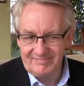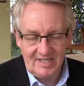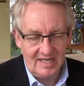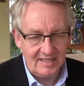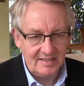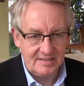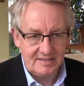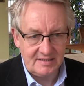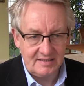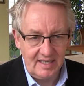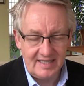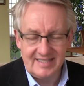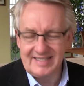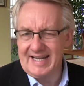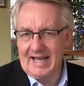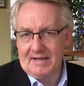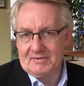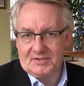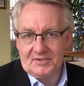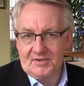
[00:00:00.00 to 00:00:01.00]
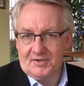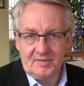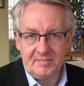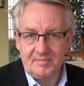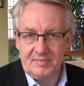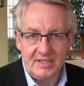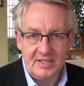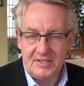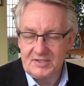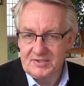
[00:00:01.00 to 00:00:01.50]
it's, it sounds
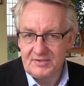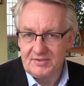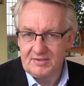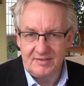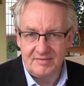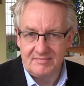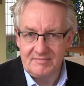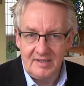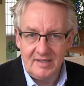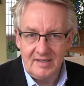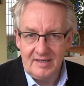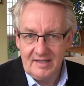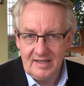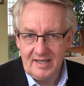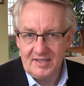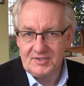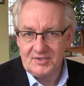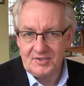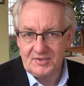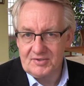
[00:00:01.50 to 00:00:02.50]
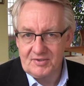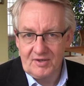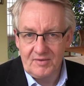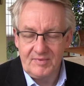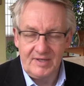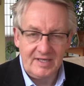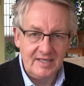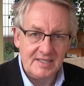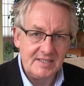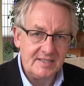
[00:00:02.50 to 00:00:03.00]
good, but it's just, it's just
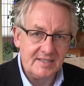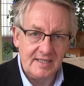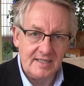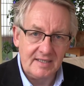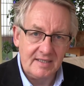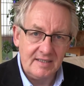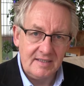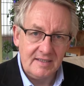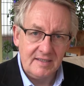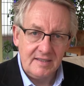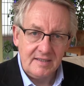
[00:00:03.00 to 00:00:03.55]
not realistic.